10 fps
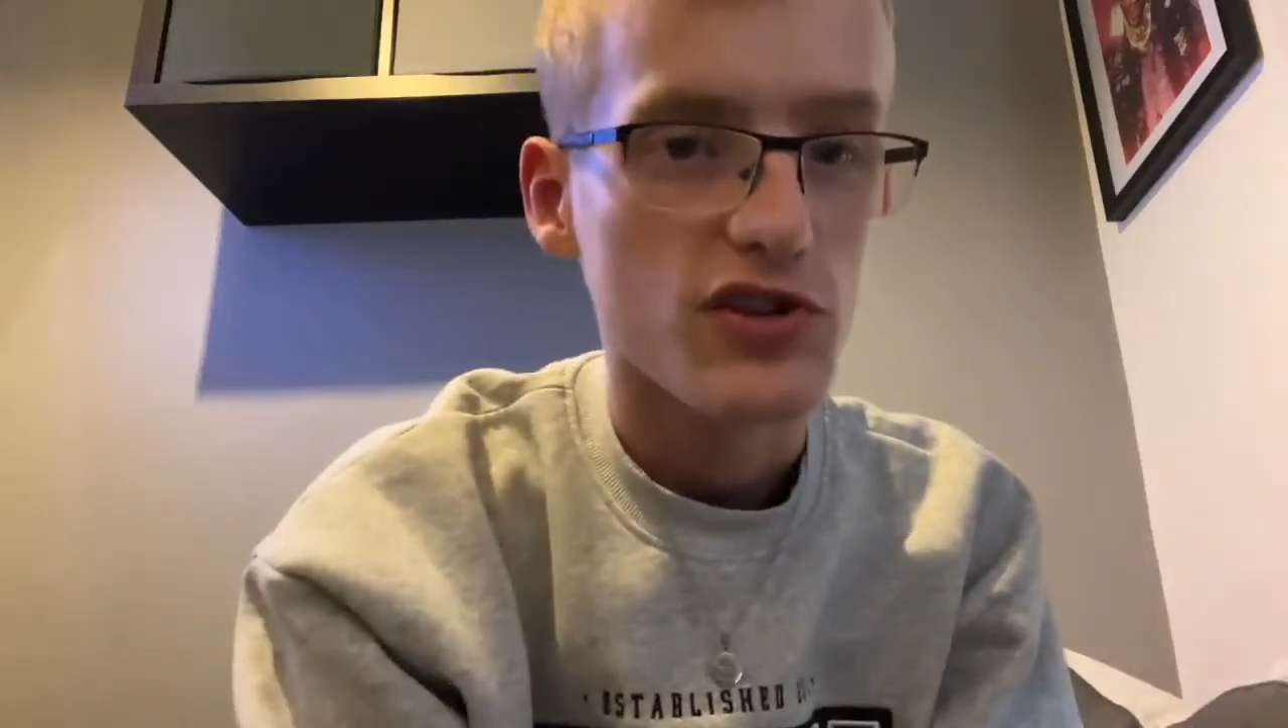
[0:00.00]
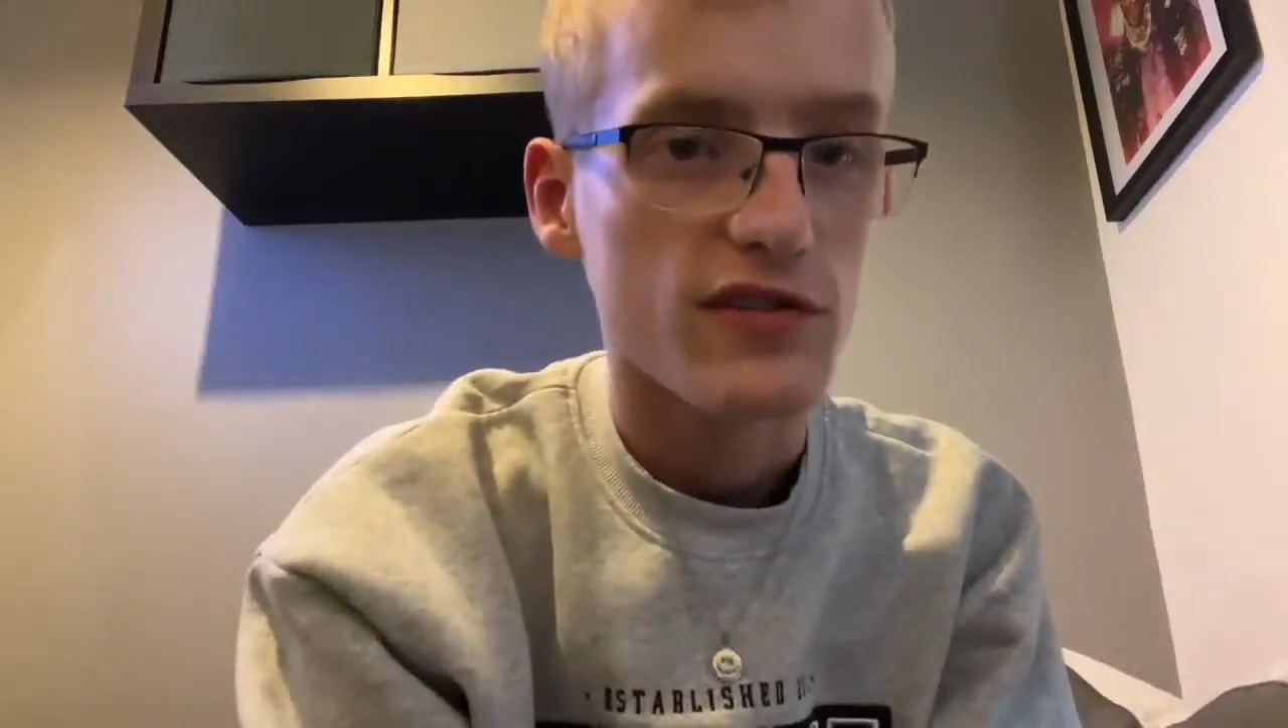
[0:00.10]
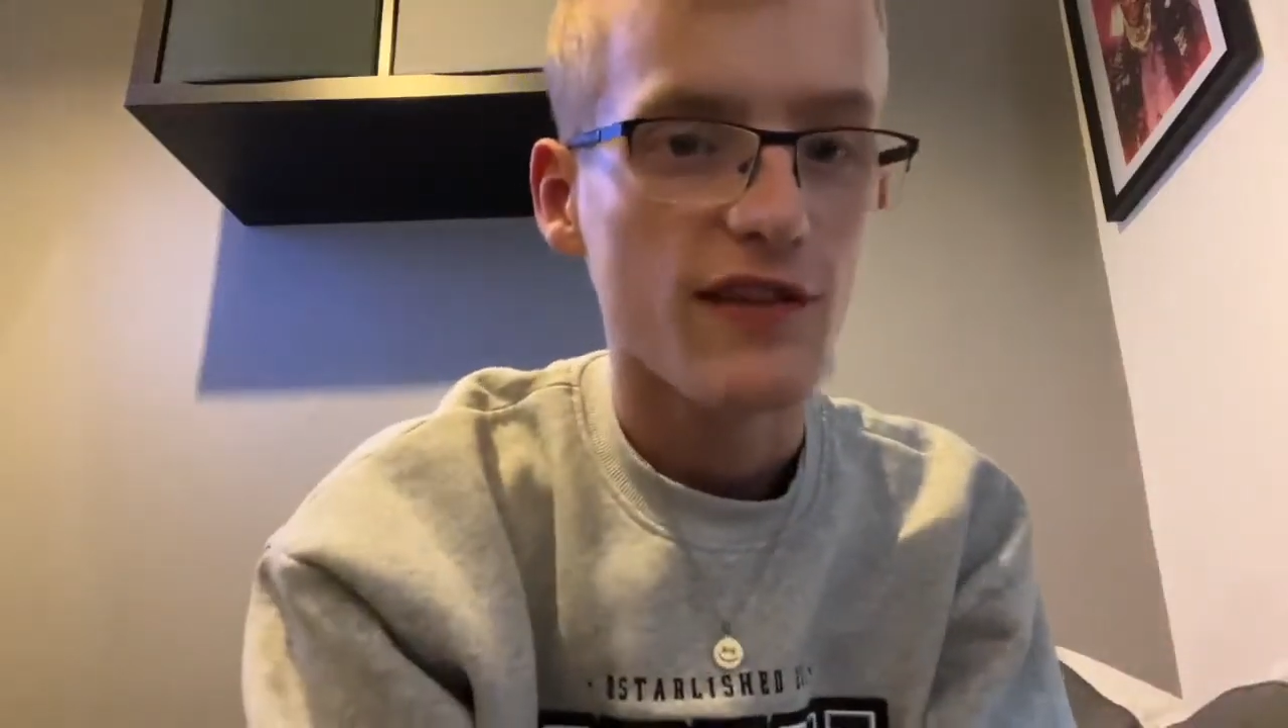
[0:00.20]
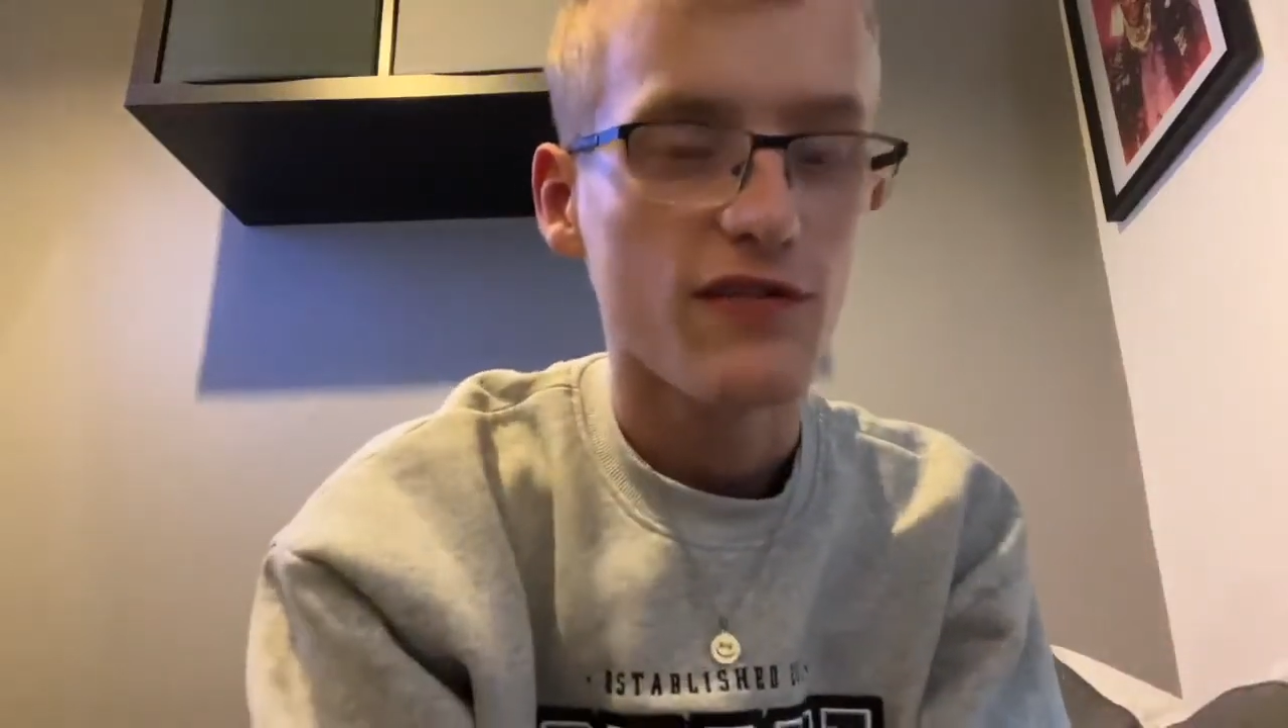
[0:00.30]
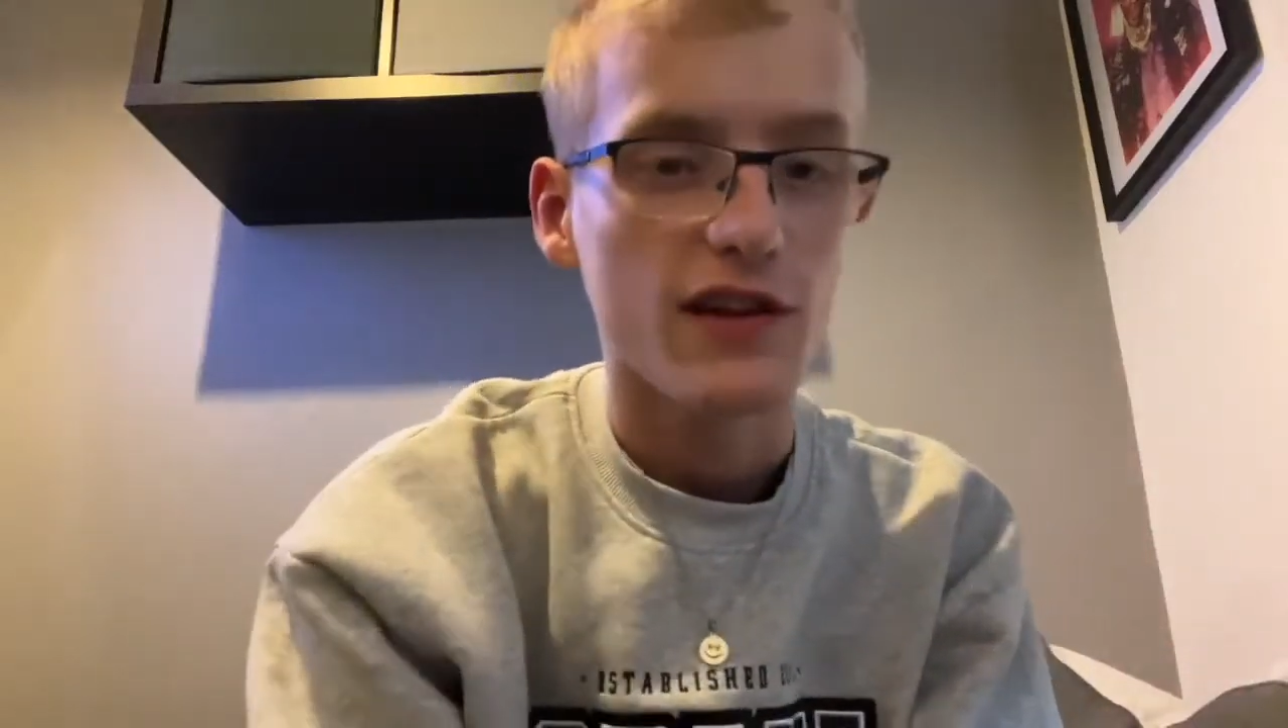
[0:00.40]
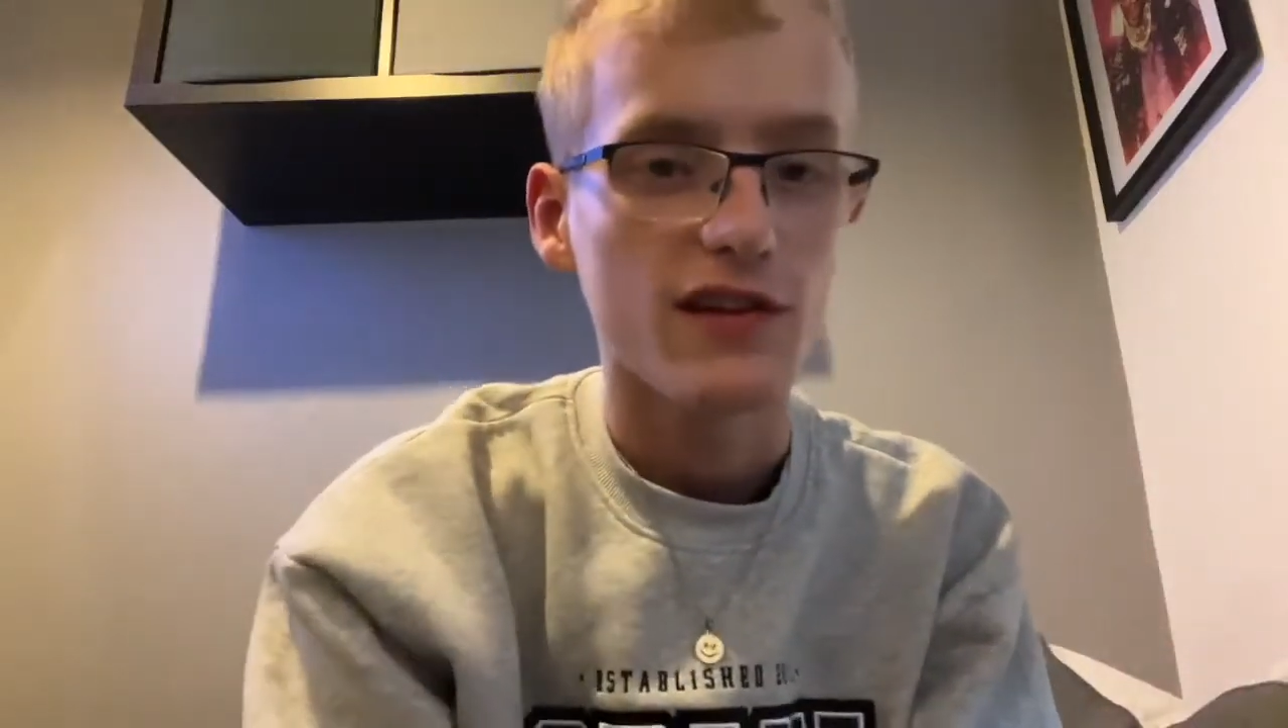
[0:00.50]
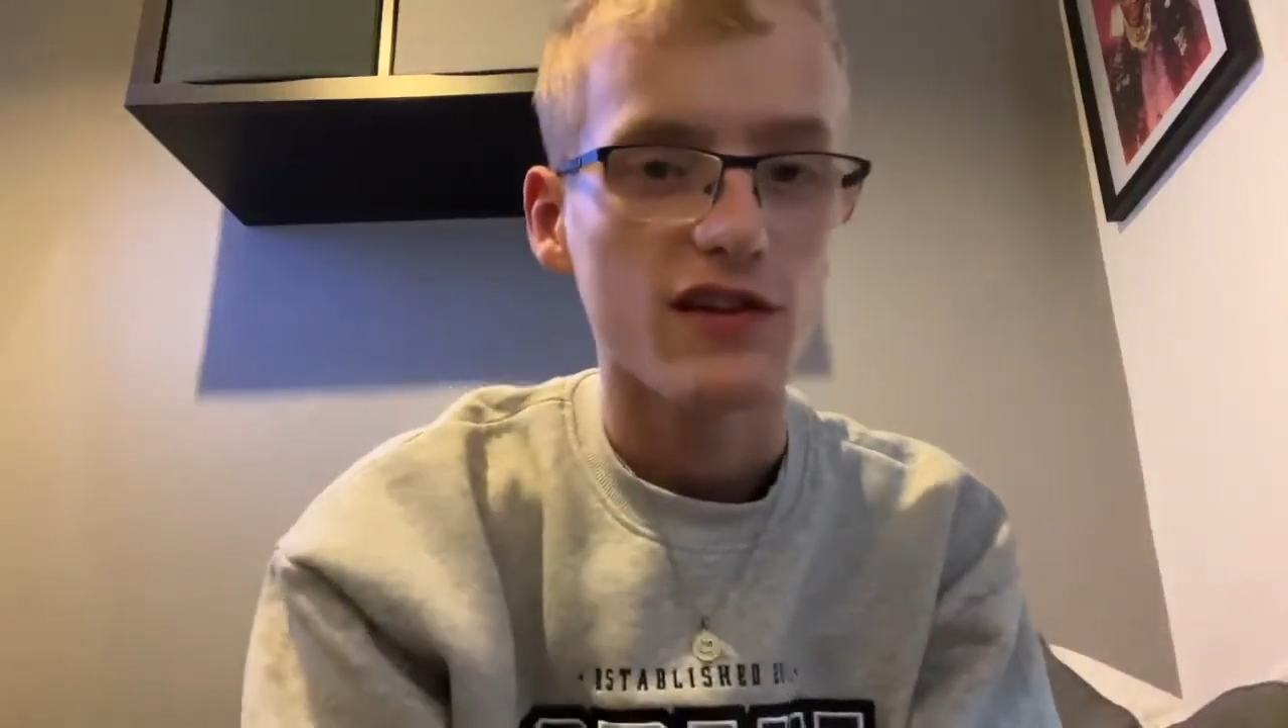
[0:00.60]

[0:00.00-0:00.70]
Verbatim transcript: definitely